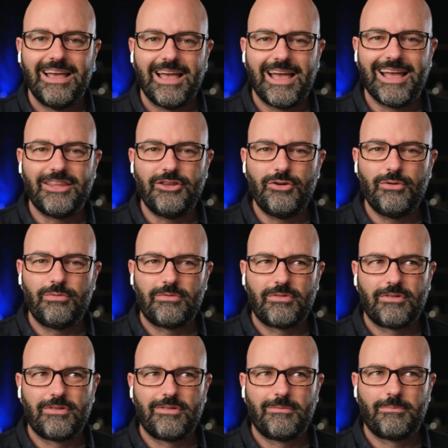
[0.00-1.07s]
and you
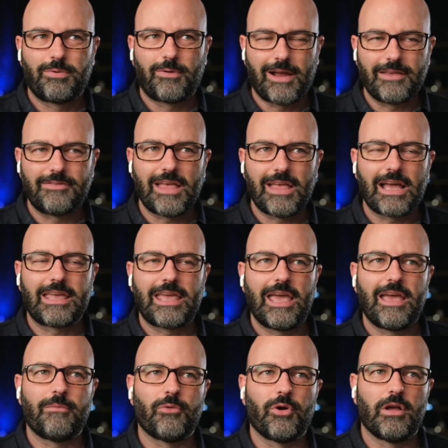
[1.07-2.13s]
price that
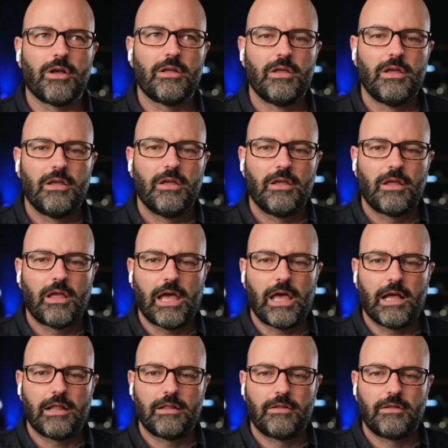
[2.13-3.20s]
camera
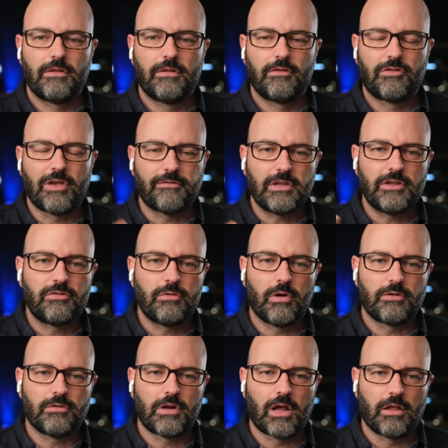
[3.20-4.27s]
at
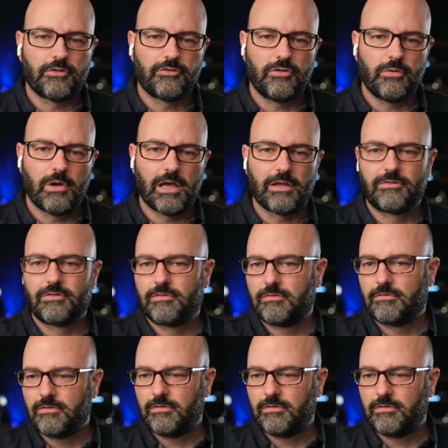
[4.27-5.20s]
$7,200 US,